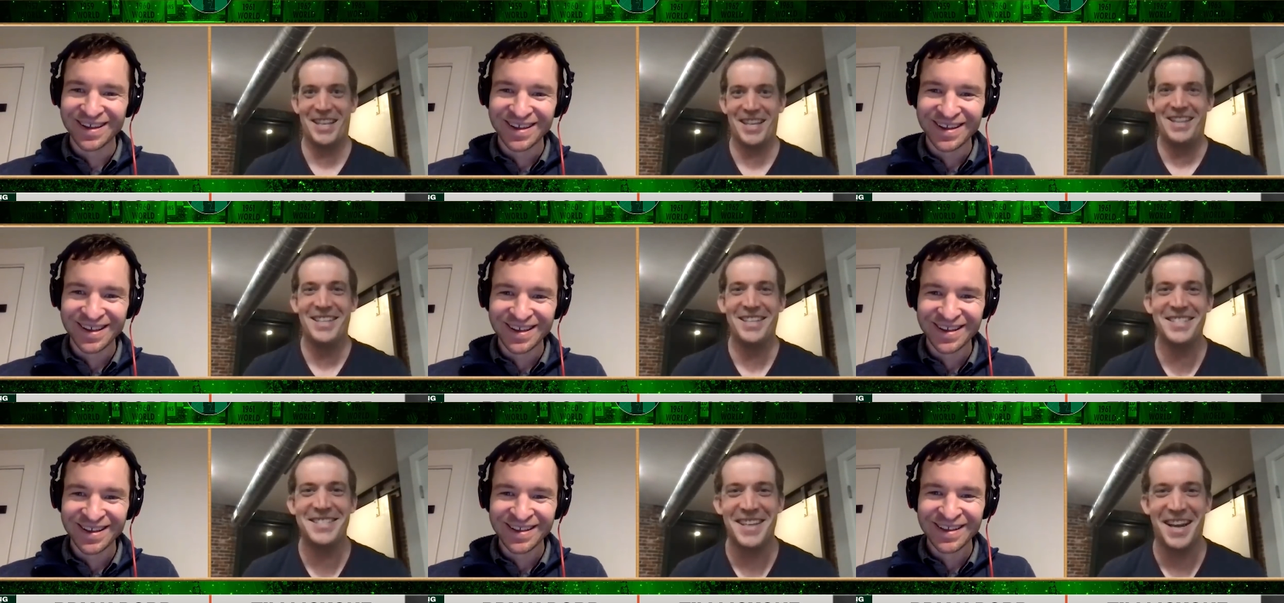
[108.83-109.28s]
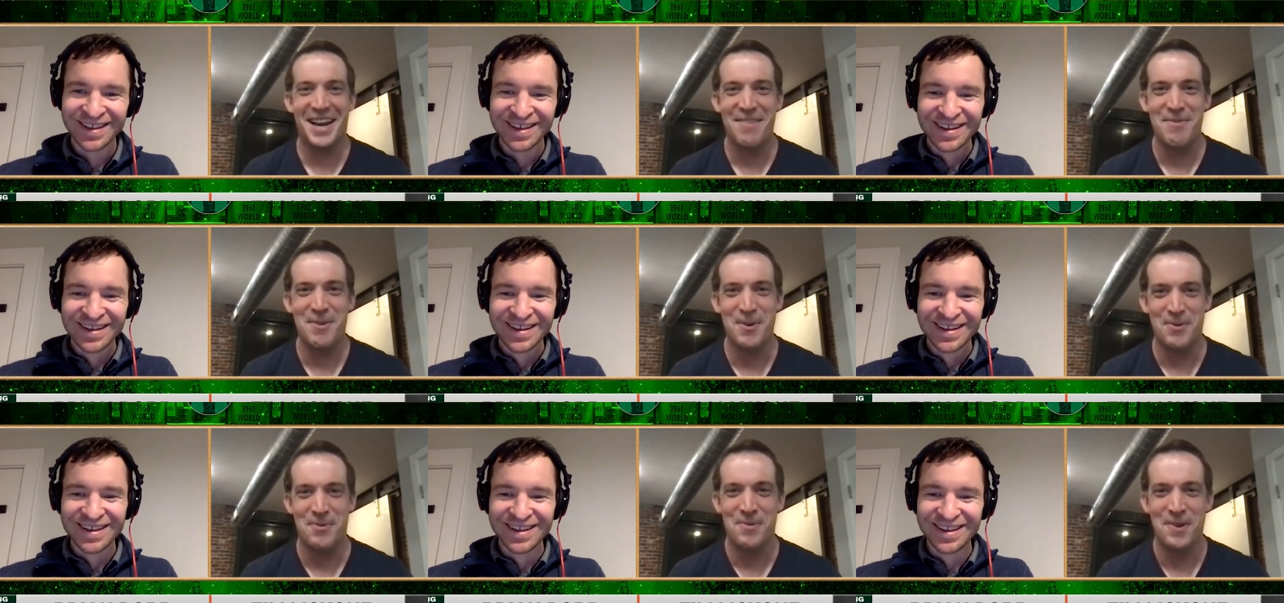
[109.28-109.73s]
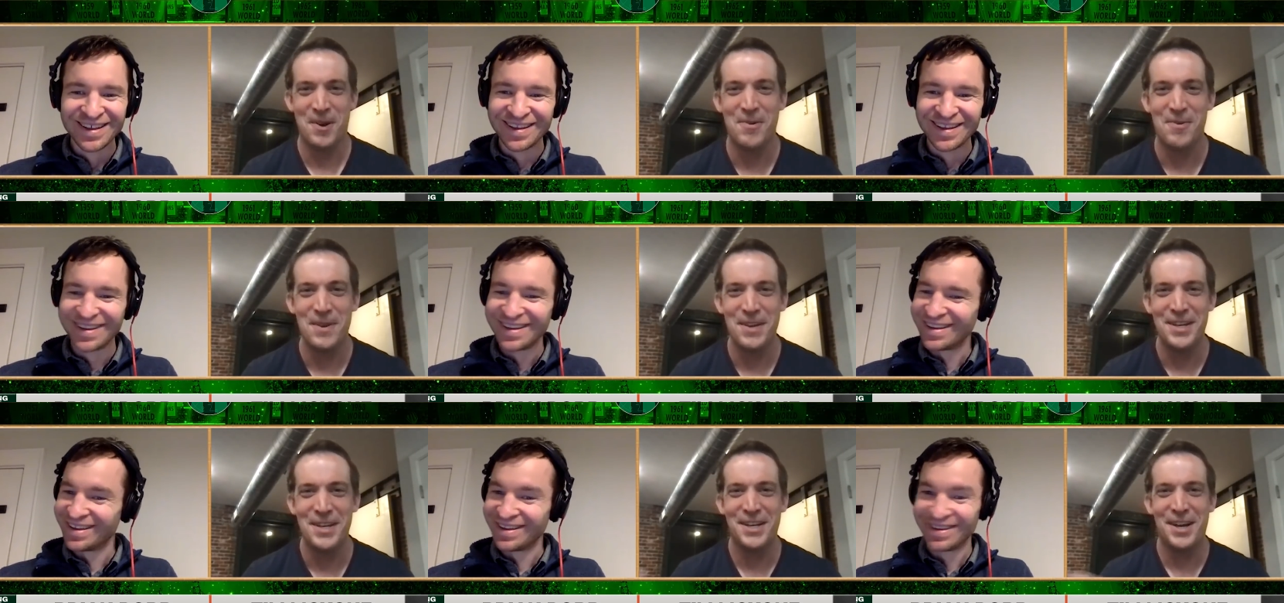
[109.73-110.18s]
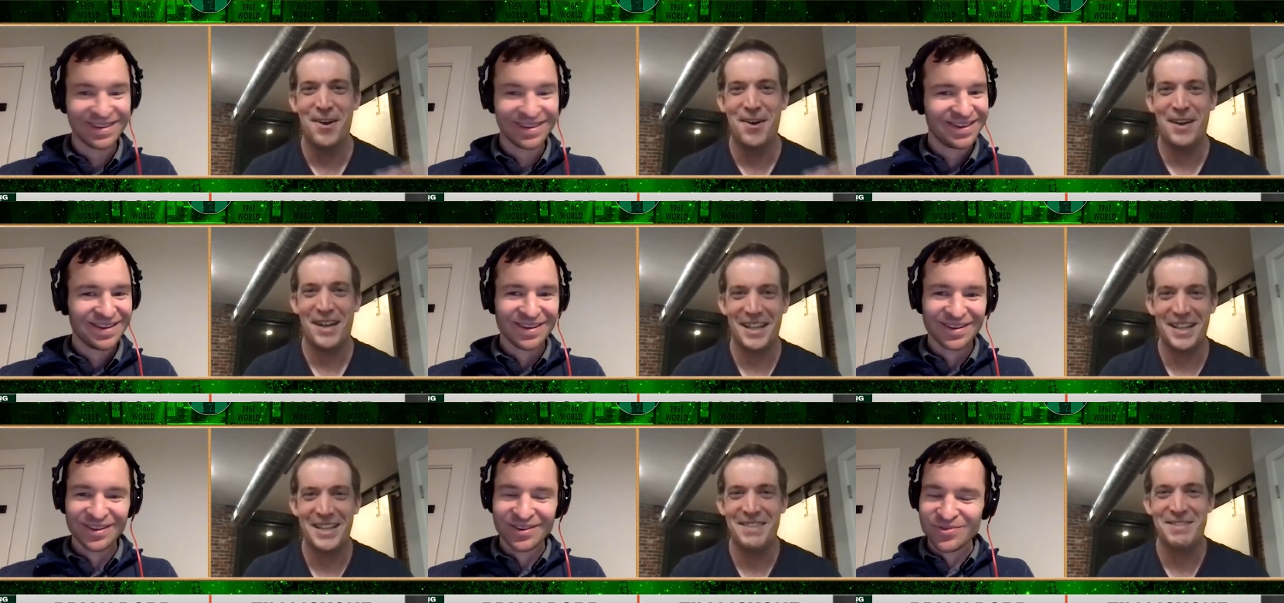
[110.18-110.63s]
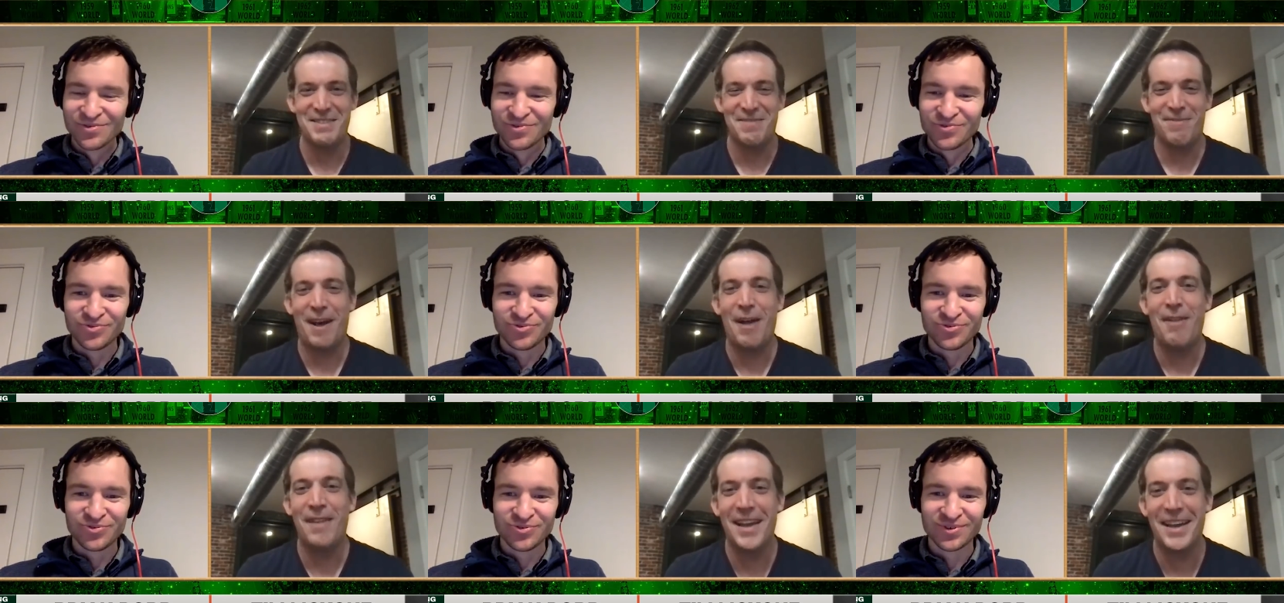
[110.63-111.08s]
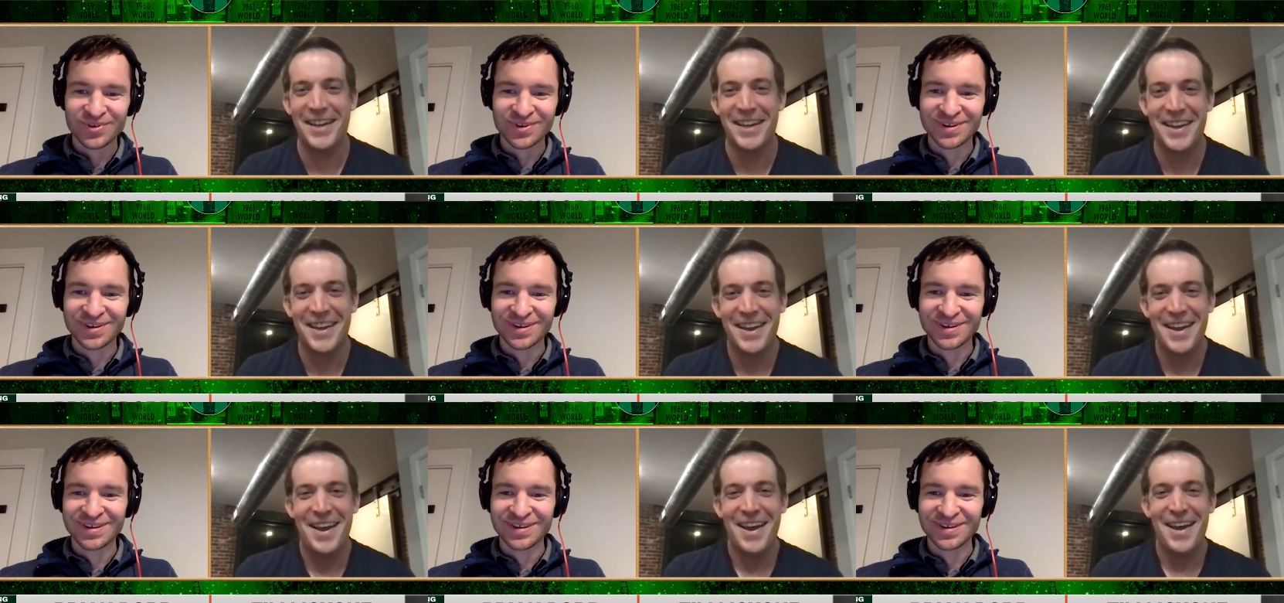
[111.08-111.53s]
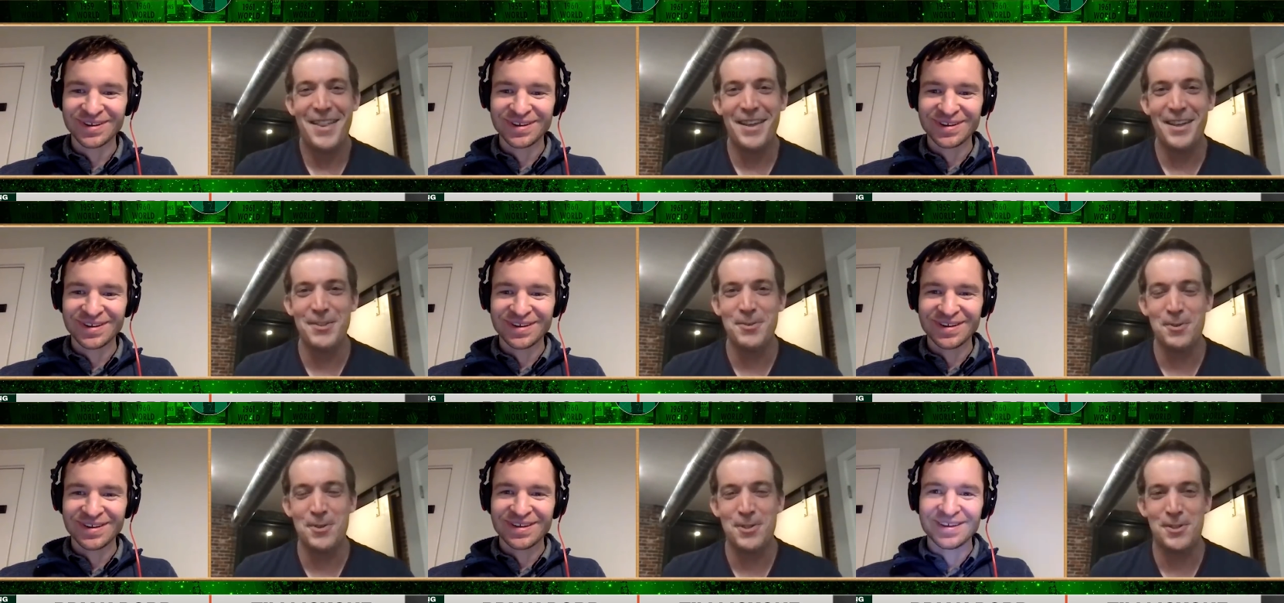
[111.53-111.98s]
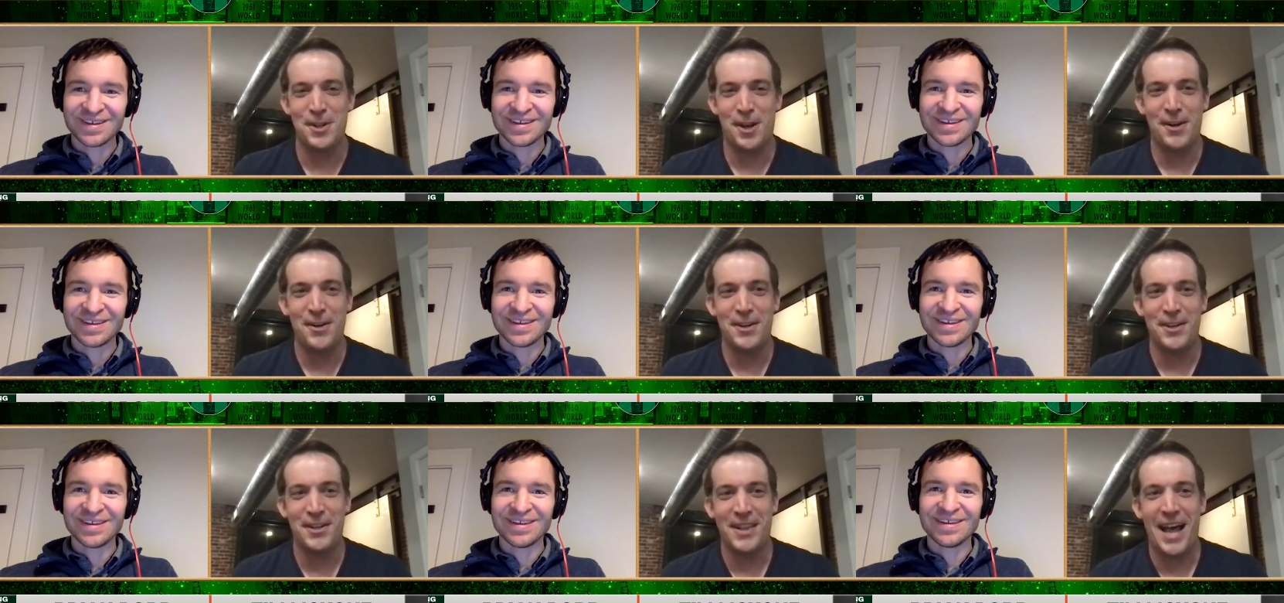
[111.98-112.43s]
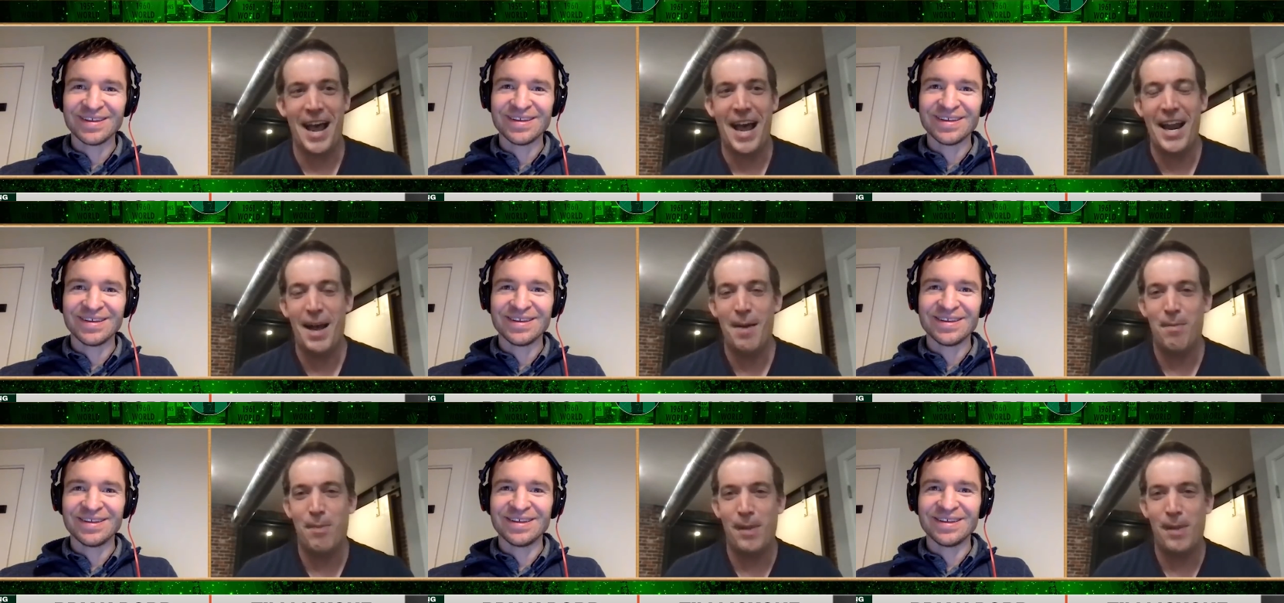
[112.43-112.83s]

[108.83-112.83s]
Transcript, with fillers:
Speaker 1: this time a week ago. It felt like things were starting to line up.